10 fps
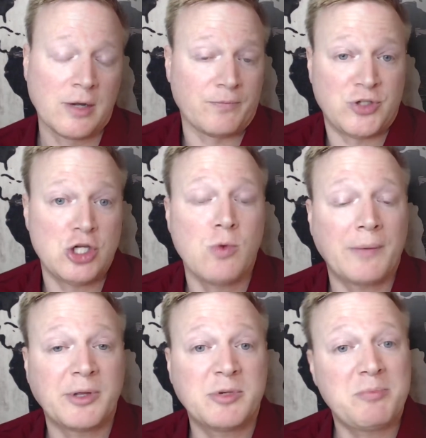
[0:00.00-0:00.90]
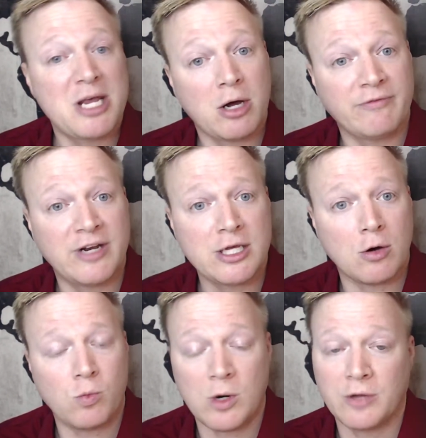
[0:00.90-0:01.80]
Do you want them to be on video?
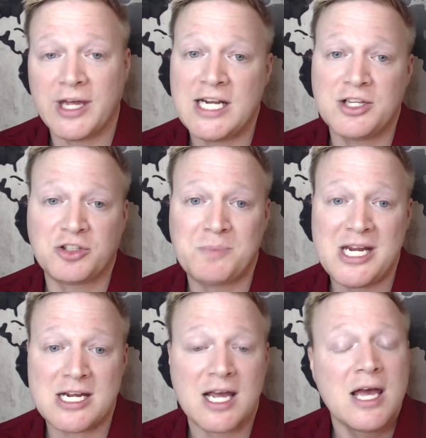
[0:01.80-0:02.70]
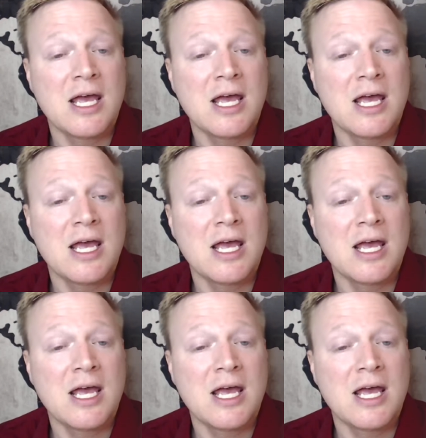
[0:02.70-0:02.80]
Will they need to speak?